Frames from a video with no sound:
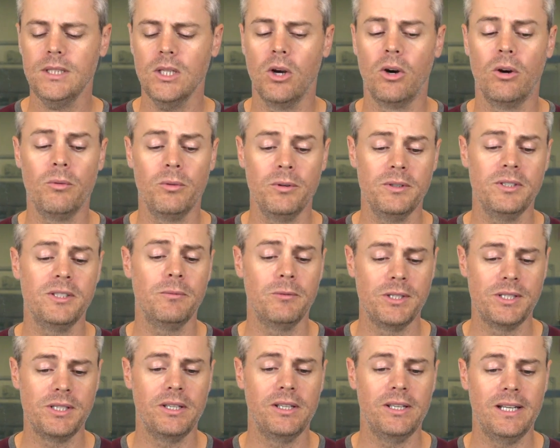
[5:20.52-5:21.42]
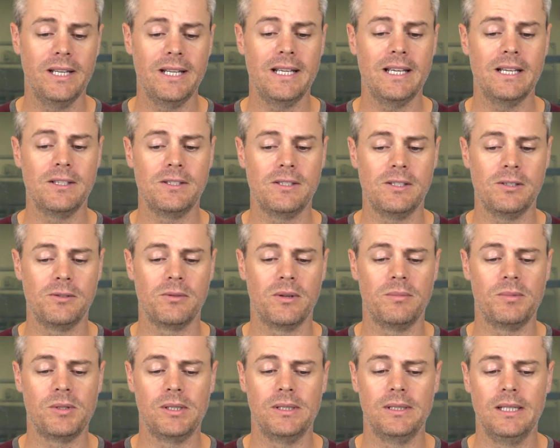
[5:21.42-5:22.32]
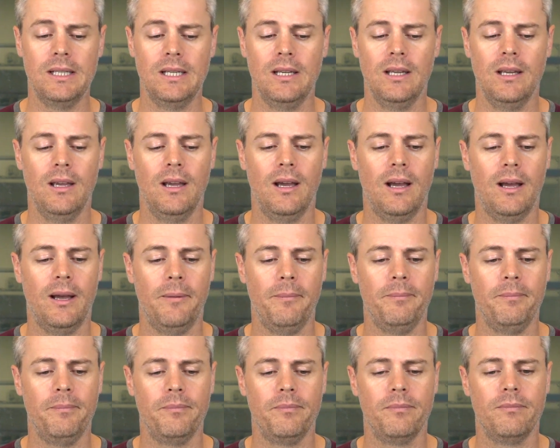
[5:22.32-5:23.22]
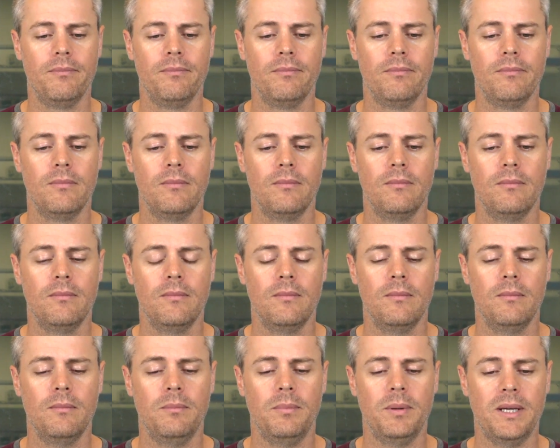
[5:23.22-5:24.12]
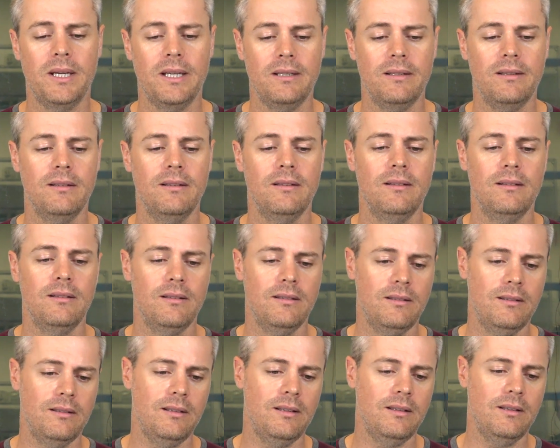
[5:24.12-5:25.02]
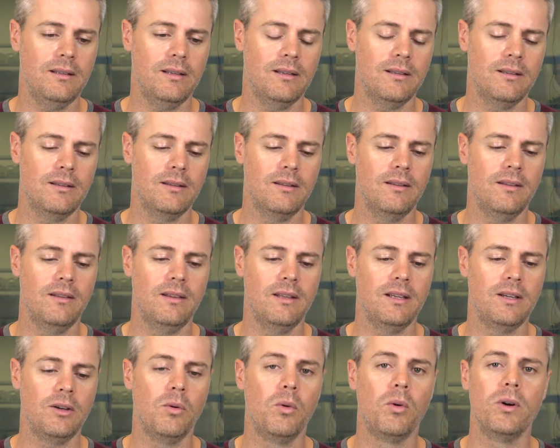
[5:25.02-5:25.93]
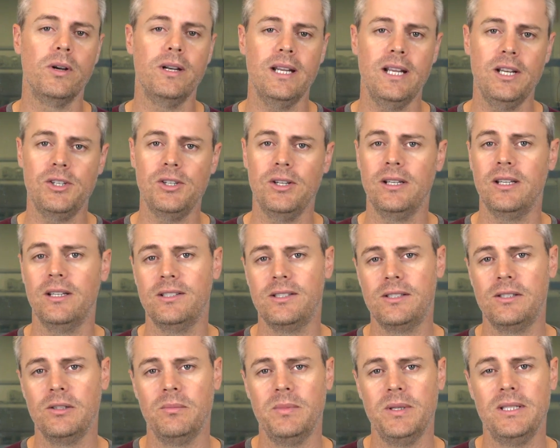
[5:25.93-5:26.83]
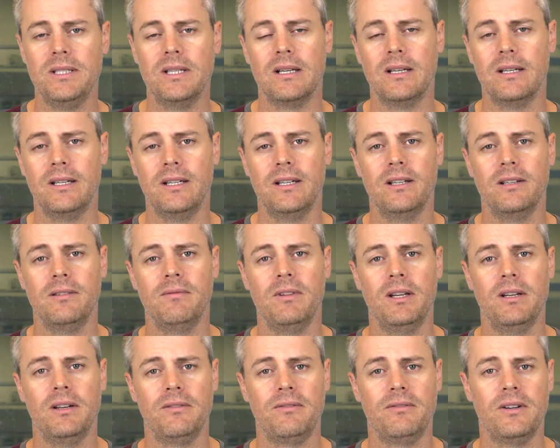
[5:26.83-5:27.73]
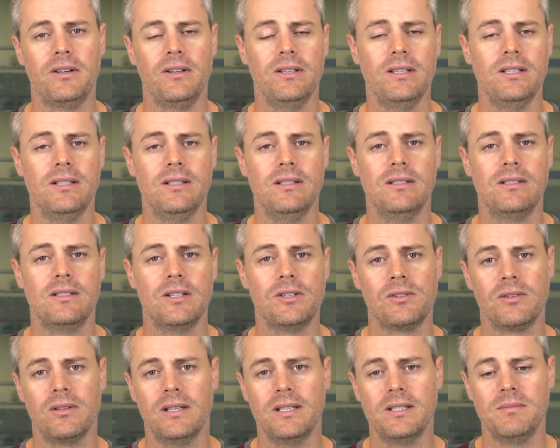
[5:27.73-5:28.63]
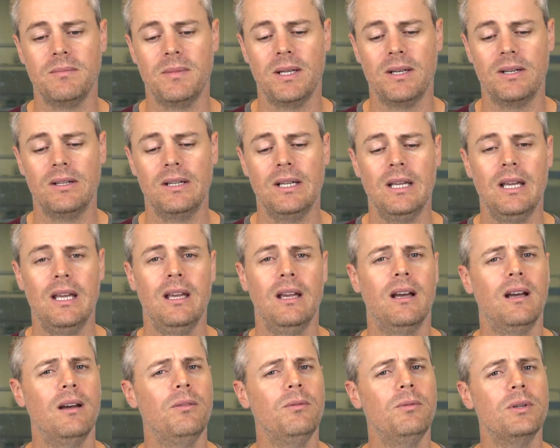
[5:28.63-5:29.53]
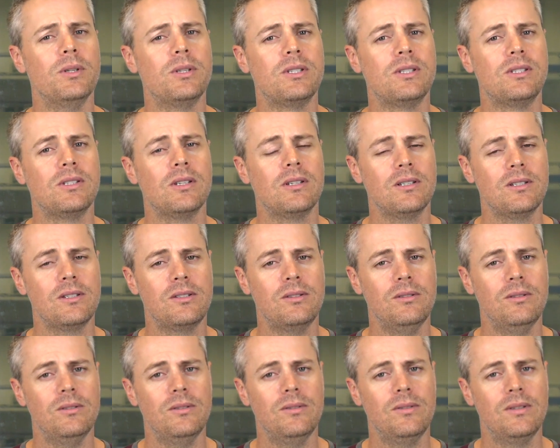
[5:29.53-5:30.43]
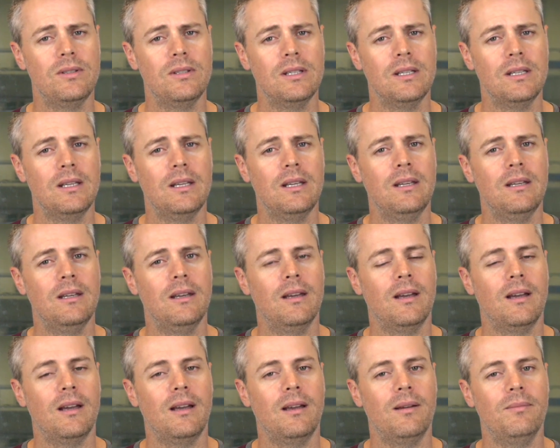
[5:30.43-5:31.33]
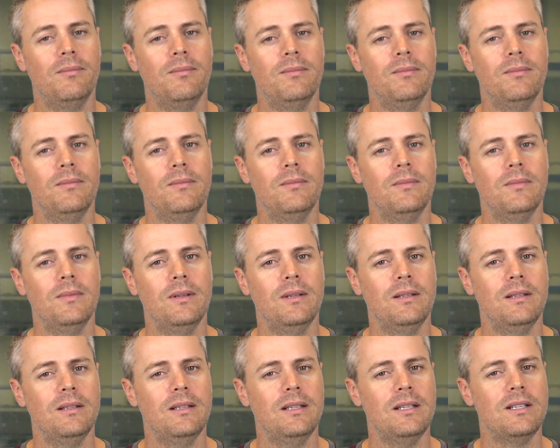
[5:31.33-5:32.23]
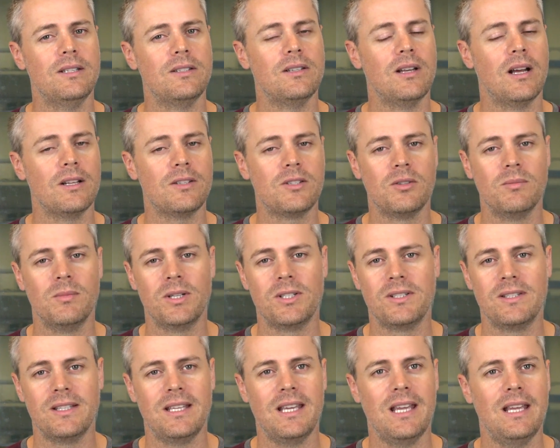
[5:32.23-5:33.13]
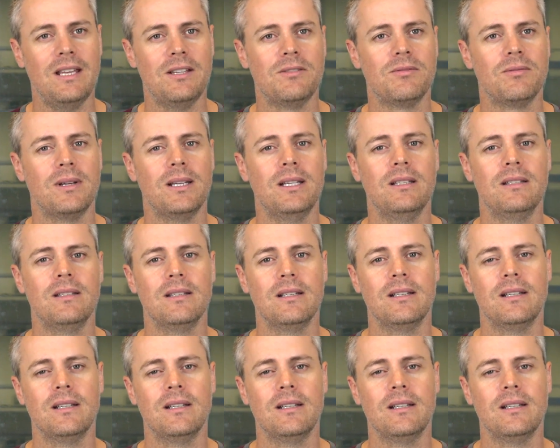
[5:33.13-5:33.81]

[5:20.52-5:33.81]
or resilient against disruption. But the coordination can still be done in a fairly centralized manner. With Sawtooth, it is not so much the case, right?